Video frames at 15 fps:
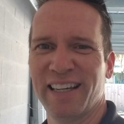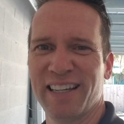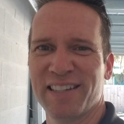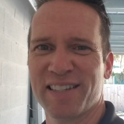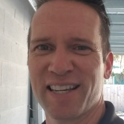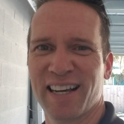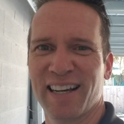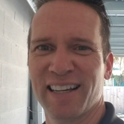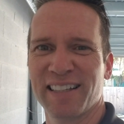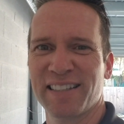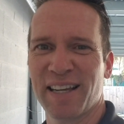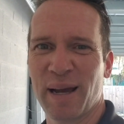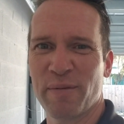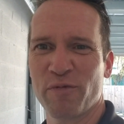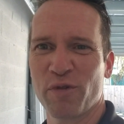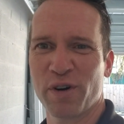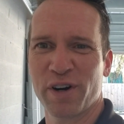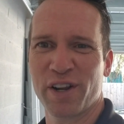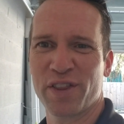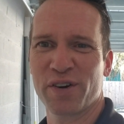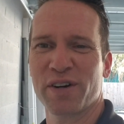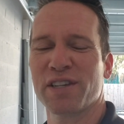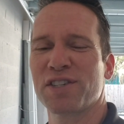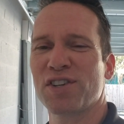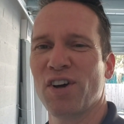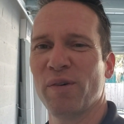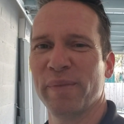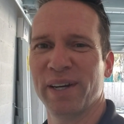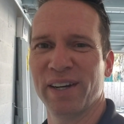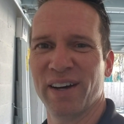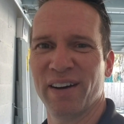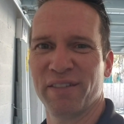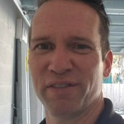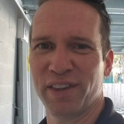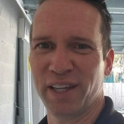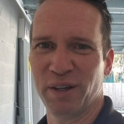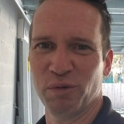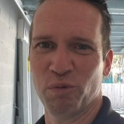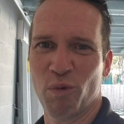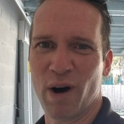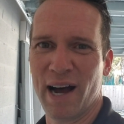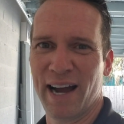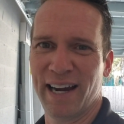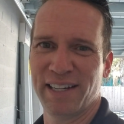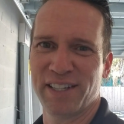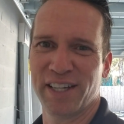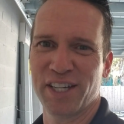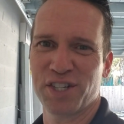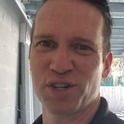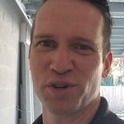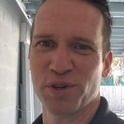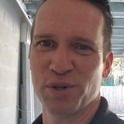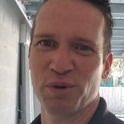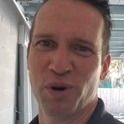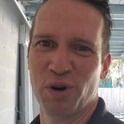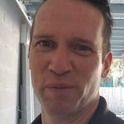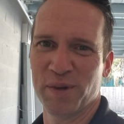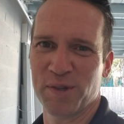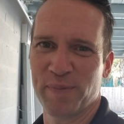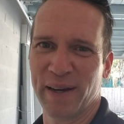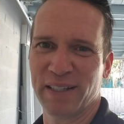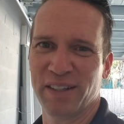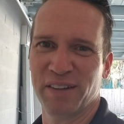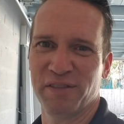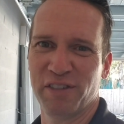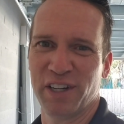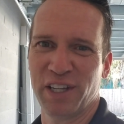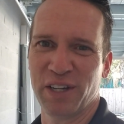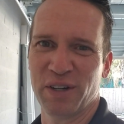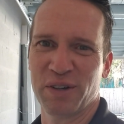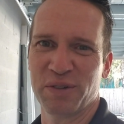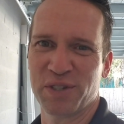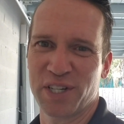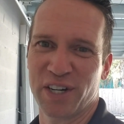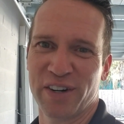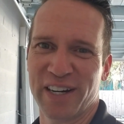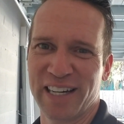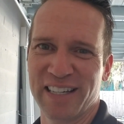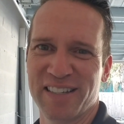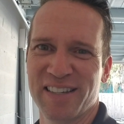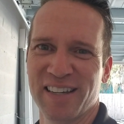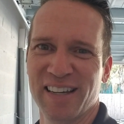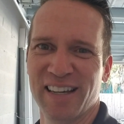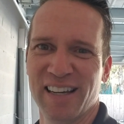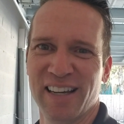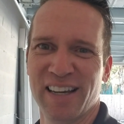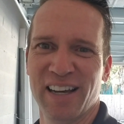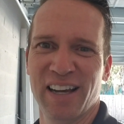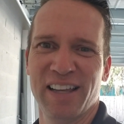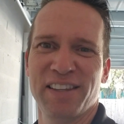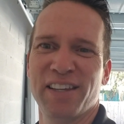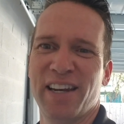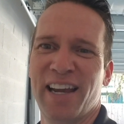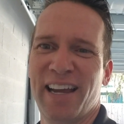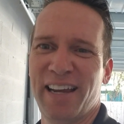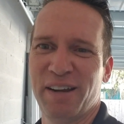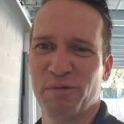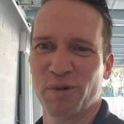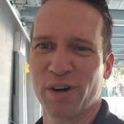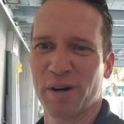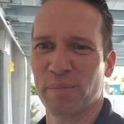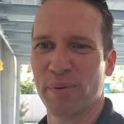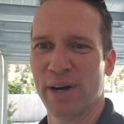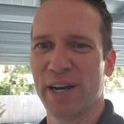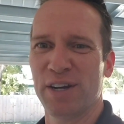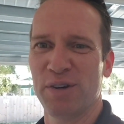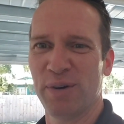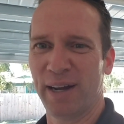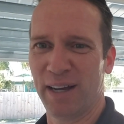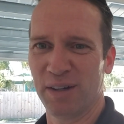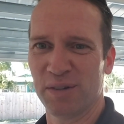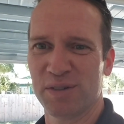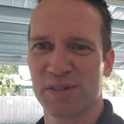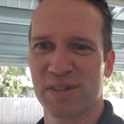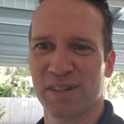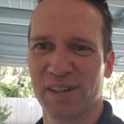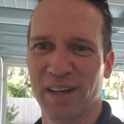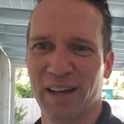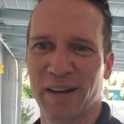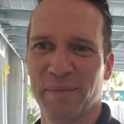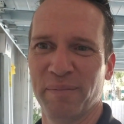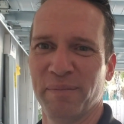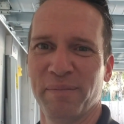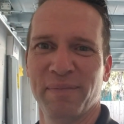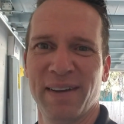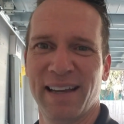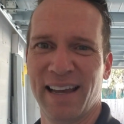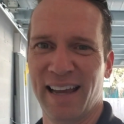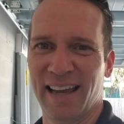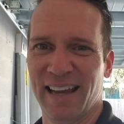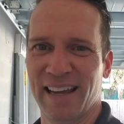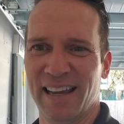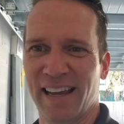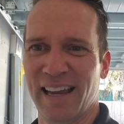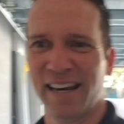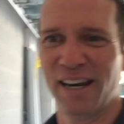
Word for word: It's uh, time for another installment of the Why to Get Your New Home Inspected video series. Today we're at a brand new house um, and